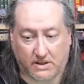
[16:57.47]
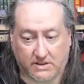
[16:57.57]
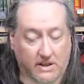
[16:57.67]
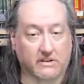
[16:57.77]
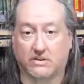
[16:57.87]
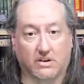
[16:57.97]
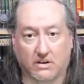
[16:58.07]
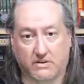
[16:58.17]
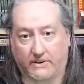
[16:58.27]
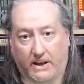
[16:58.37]
in
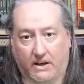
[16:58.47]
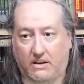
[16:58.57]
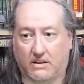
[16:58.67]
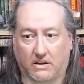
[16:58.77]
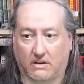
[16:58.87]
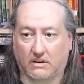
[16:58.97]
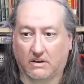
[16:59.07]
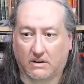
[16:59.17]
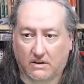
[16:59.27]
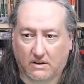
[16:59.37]
charge of anything
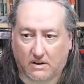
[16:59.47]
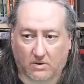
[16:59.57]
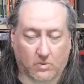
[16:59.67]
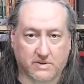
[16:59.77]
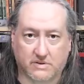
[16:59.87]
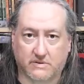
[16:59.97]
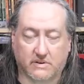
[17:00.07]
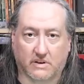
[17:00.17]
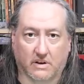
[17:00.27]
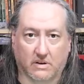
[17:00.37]
at Wizards of
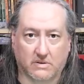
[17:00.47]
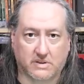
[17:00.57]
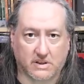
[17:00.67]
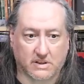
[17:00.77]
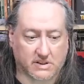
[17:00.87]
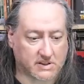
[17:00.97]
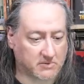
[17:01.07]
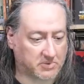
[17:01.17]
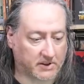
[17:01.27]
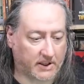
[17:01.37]
the Coast is
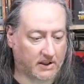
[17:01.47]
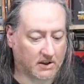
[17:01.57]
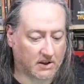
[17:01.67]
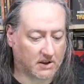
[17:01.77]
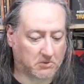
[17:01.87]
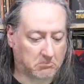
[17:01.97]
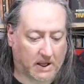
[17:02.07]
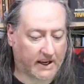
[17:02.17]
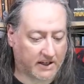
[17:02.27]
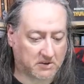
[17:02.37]
simply
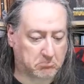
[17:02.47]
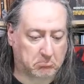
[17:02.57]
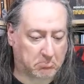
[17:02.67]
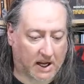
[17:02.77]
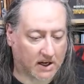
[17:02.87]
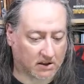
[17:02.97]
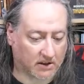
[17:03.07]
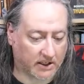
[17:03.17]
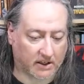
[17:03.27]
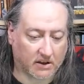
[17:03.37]

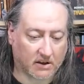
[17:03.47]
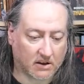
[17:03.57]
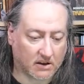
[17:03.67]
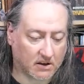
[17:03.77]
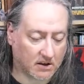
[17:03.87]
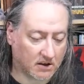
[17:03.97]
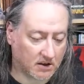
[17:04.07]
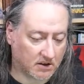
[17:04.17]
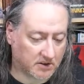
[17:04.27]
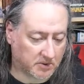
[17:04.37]
mind-boggling
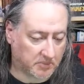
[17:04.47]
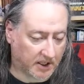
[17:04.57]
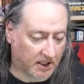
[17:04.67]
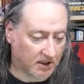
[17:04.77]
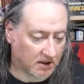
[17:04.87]
to me.